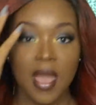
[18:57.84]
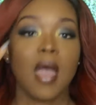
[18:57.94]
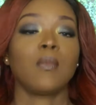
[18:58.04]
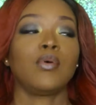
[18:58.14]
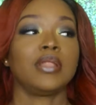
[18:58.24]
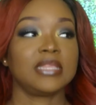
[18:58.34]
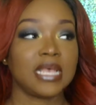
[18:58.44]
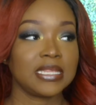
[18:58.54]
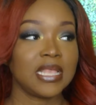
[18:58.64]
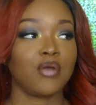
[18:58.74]
I'm going to
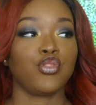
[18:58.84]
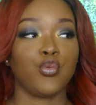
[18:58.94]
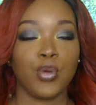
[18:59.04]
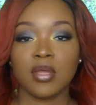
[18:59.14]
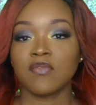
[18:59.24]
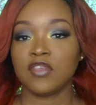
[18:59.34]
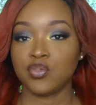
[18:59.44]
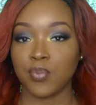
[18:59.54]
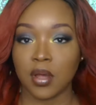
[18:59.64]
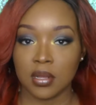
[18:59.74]
test out the wear of these
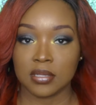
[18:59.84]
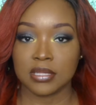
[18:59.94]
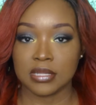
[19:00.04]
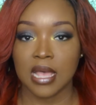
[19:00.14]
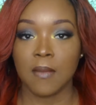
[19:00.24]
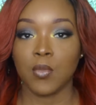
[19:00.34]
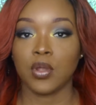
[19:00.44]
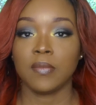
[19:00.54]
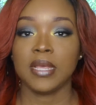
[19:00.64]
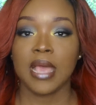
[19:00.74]
products. I'm
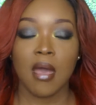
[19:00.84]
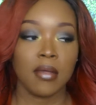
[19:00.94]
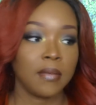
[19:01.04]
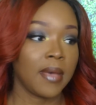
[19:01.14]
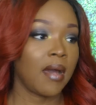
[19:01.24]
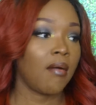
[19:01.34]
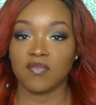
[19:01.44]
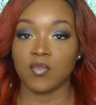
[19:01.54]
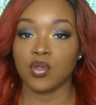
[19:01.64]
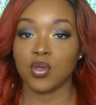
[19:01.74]
going to be out and
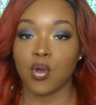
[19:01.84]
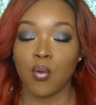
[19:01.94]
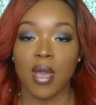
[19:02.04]
about. I'm going to go